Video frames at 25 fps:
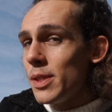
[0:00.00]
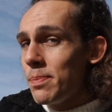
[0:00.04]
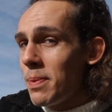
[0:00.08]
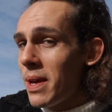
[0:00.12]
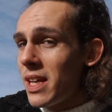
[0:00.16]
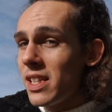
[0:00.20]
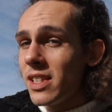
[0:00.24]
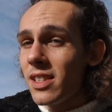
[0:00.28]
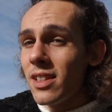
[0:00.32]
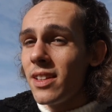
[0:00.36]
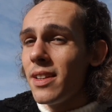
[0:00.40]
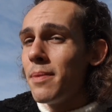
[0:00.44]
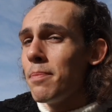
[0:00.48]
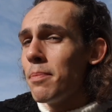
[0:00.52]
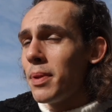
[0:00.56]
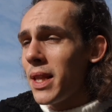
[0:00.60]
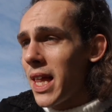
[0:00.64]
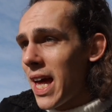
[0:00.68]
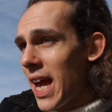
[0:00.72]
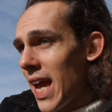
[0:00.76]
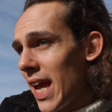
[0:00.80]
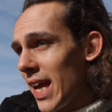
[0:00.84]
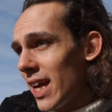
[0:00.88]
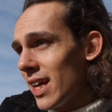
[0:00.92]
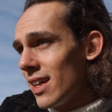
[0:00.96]
She's basically
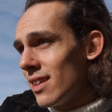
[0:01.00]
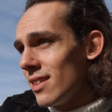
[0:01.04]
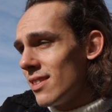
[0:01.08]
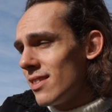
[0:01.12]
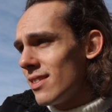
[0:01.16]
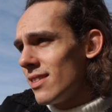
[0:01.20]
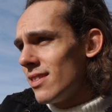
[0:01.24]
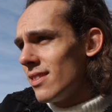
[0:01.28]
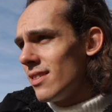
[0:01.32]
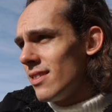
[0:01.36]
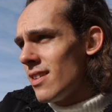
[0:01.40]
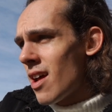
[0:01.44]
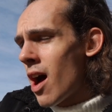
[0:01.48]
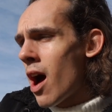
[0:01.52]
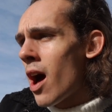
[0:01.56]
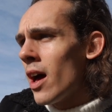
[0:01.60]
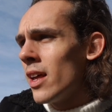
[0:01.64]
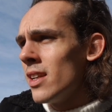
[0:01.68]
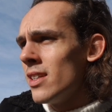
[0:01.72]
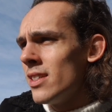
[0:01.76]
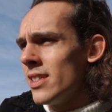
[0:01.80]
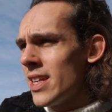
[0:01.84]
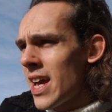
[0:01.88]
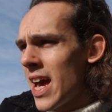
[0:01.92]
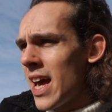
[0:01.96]
playing a
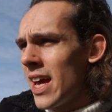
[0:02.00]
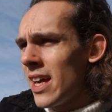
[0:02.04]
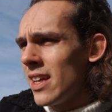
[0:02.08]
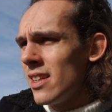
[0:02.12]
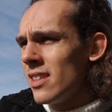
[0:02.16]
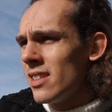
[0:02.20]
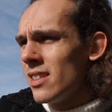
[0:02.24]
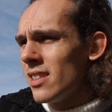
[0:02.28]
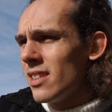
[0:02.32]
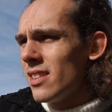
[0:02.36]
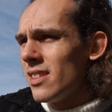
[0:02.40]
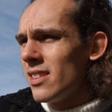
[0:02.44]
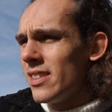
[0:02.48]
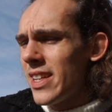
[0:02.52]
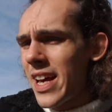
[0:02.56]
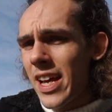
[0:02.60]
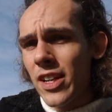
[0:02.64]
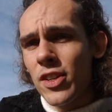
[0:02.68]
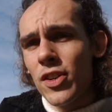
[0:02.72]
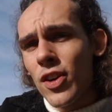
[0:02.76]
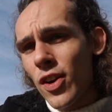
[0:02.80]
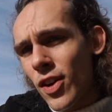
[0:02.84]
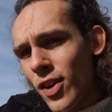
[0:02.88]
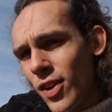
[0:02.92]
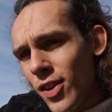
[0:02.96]
non-dead,
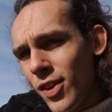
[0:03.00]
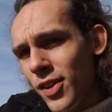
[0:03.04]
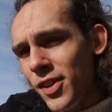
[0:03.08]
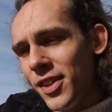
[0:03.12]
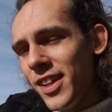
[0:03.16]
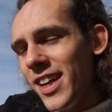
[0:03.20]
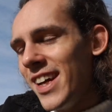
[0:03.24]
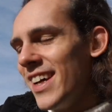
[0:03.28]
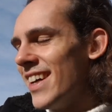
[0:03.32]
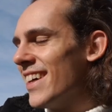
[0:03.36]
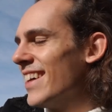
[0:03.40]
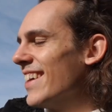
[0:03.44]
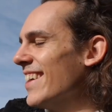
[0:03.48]
dead girl.